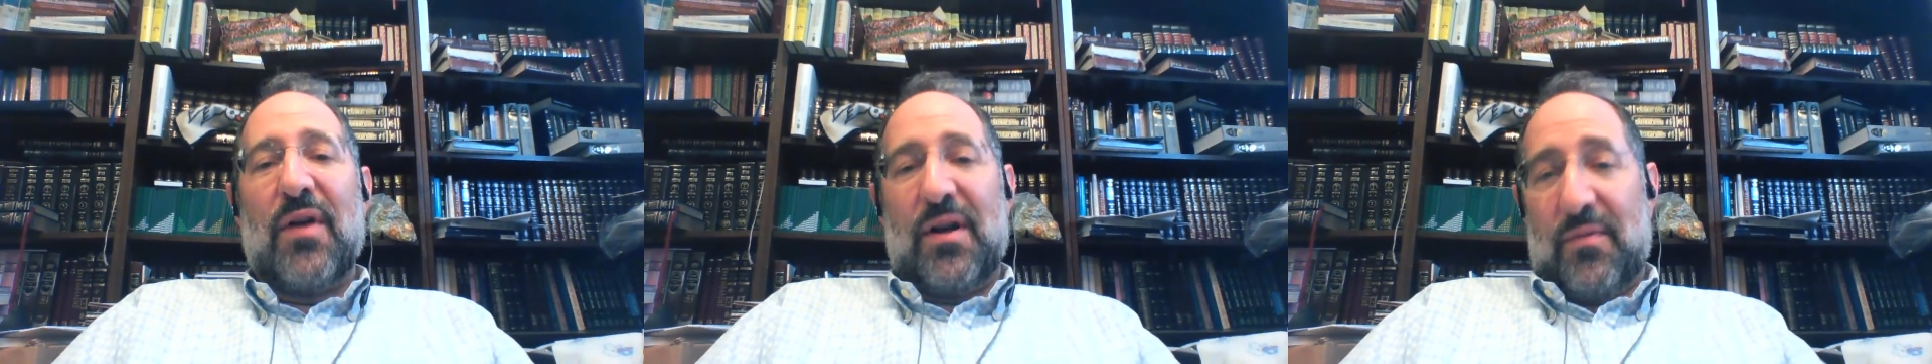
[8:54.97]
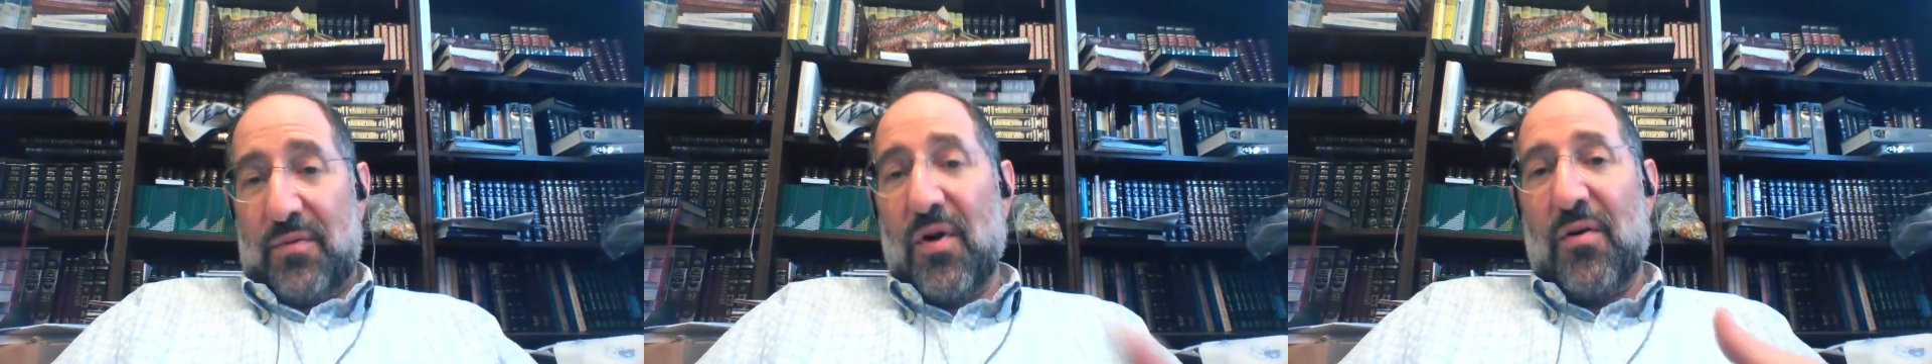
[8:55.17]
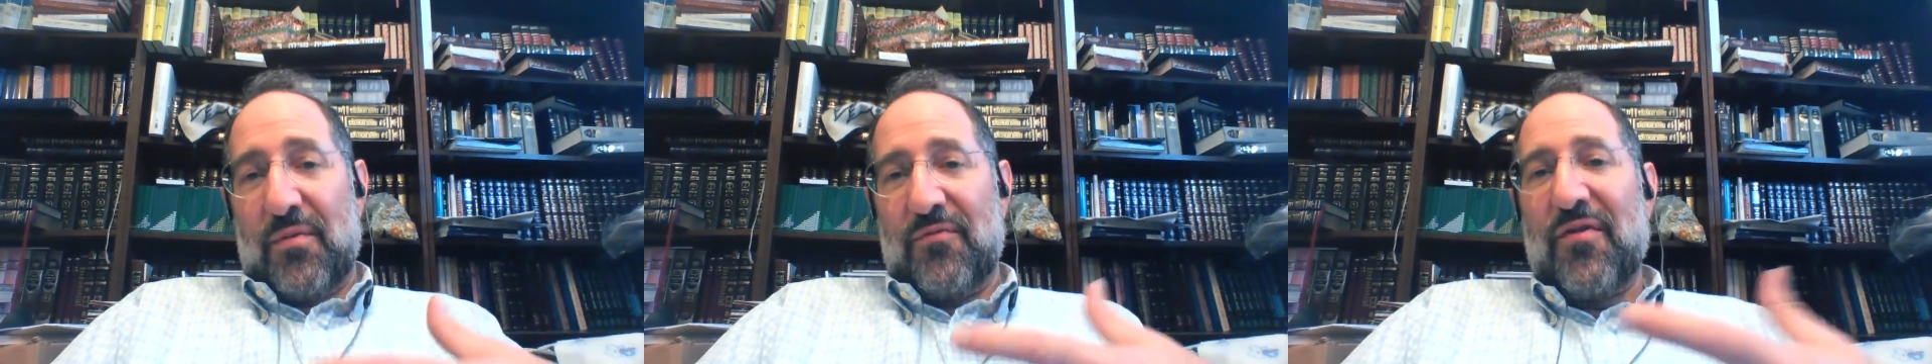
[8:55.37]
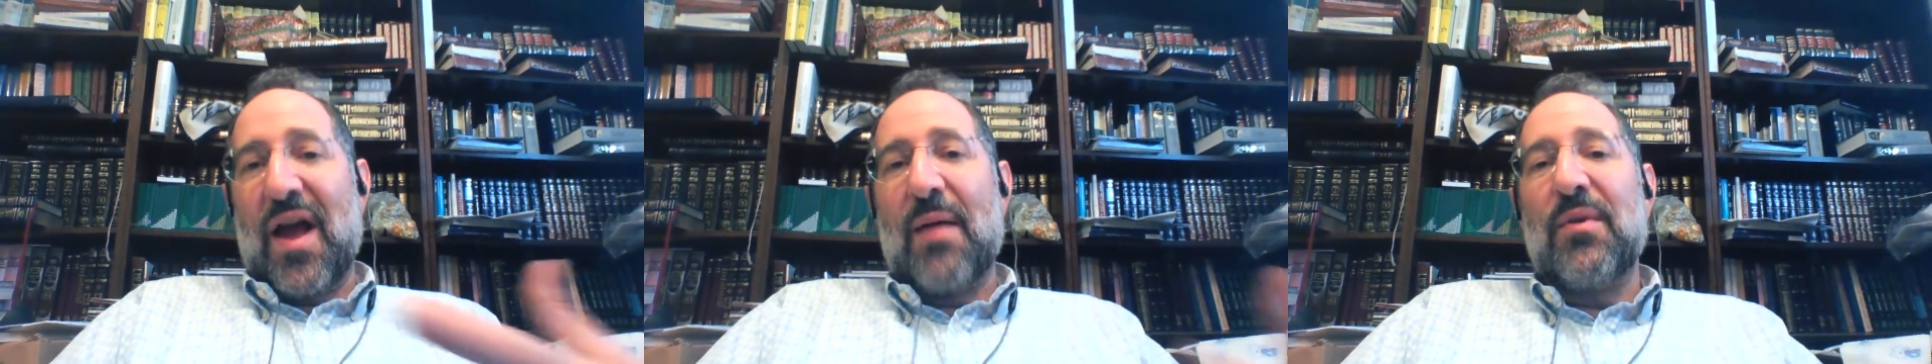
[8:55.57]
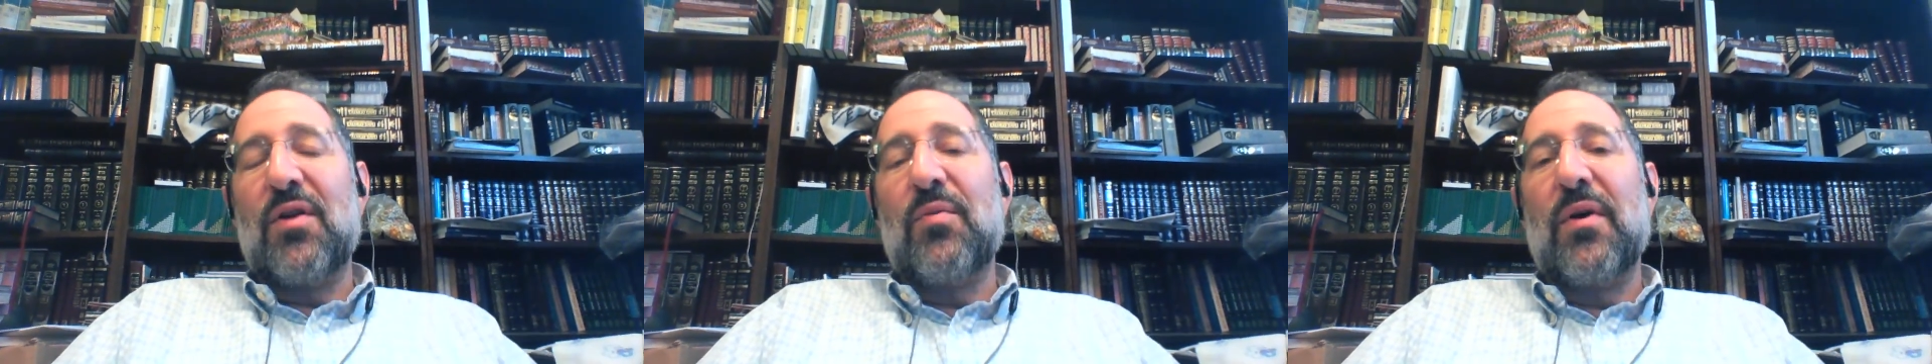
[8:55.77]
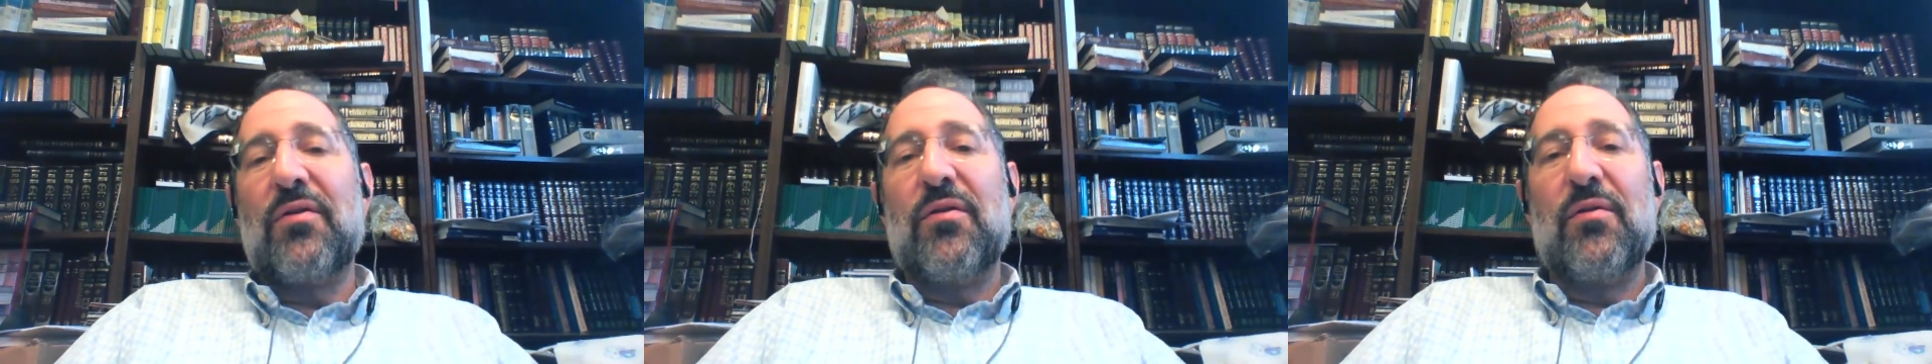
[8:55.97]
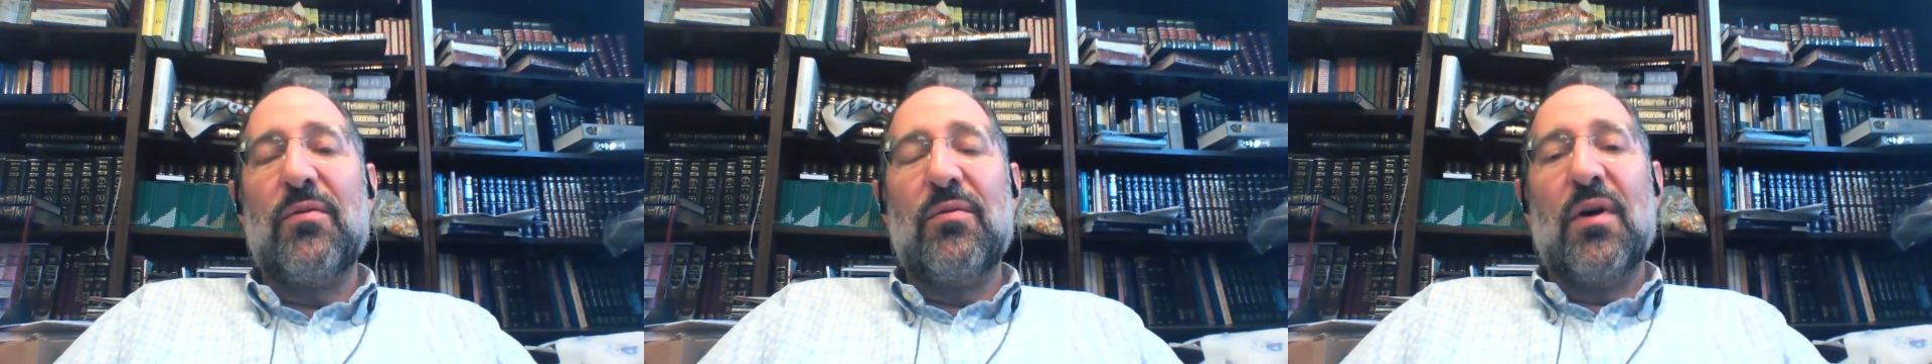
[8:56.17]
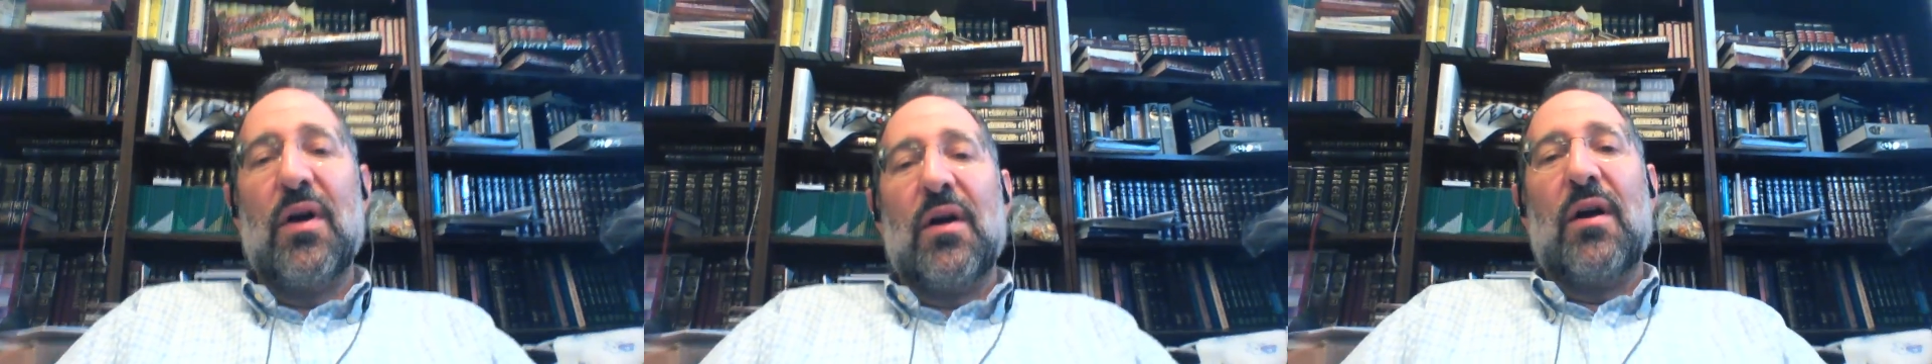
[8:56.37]
in a family with
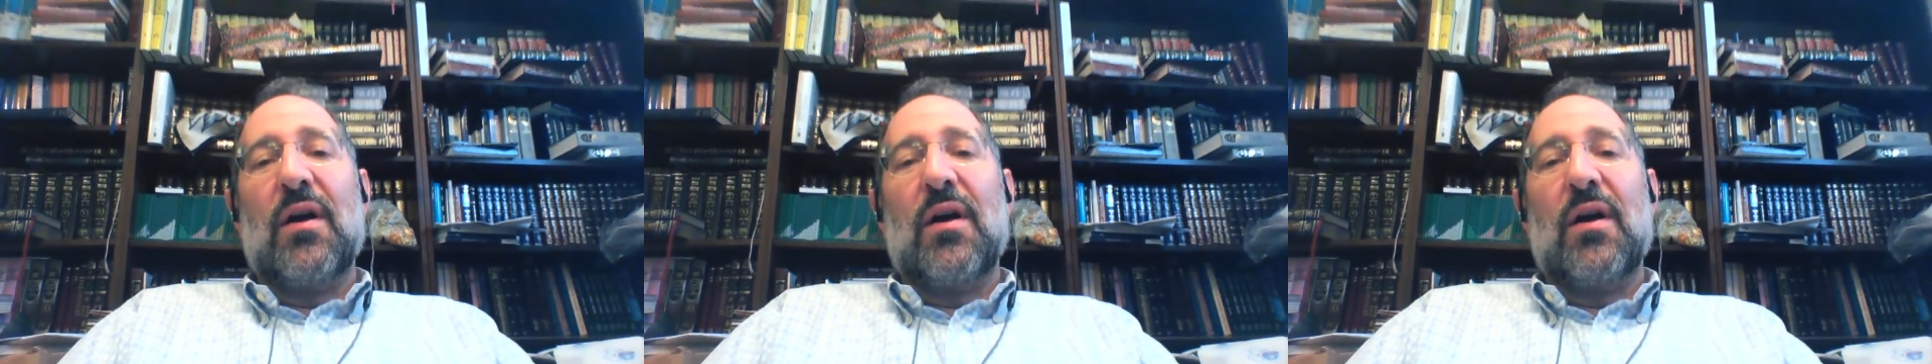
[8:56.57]
you,